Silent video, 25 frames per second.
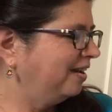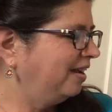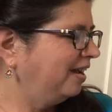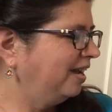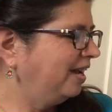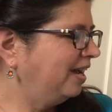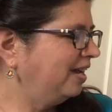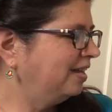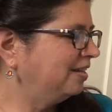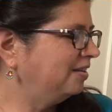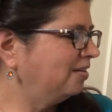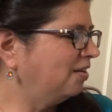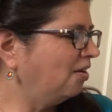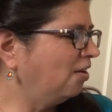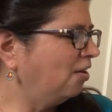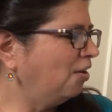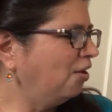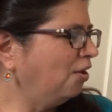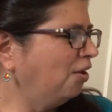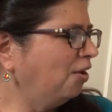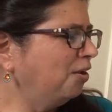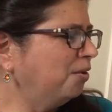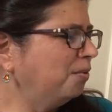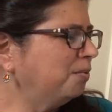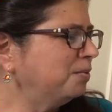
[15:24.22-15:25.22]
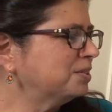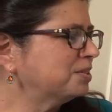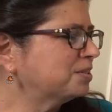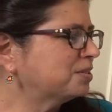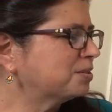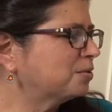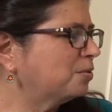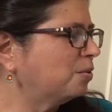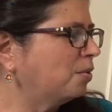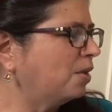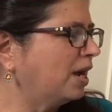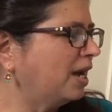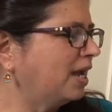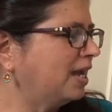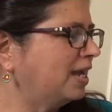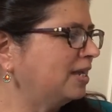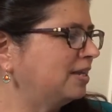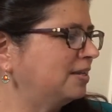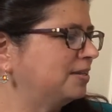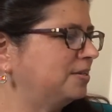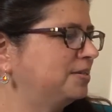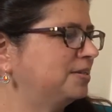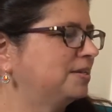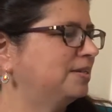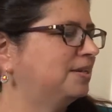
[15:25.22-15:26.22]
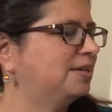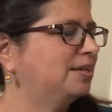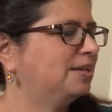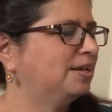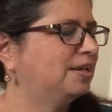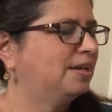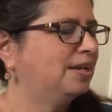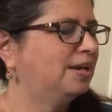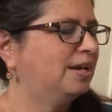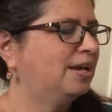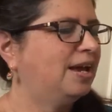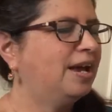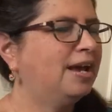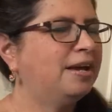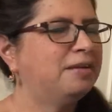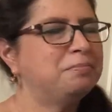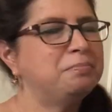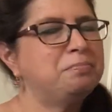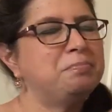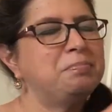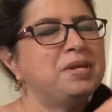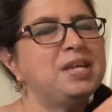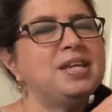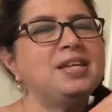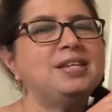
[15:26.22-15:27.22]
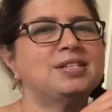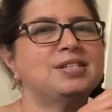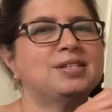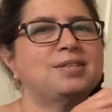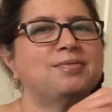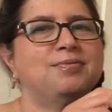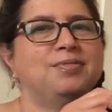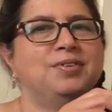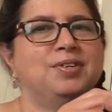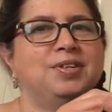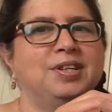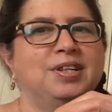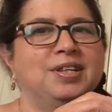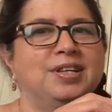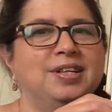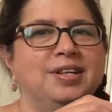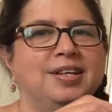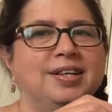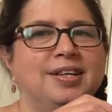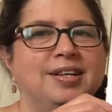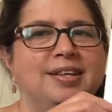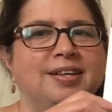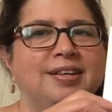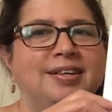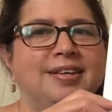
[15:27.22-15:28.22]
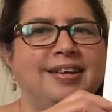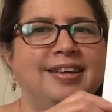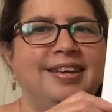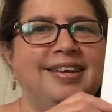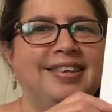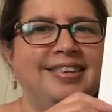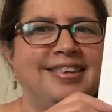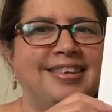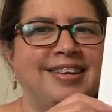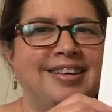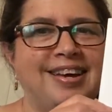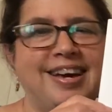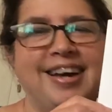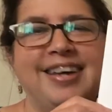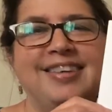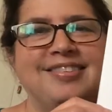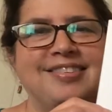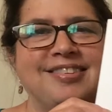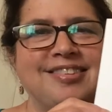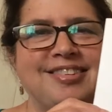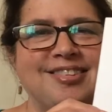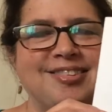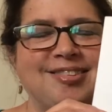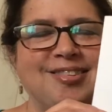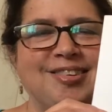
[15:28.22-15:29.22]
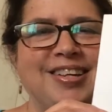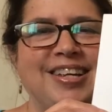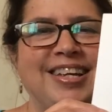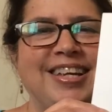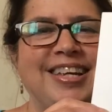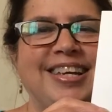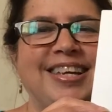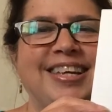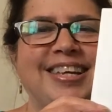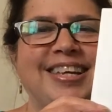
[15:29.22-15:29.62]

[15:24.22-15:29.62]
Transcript: and all was quiet and peaceful in the country.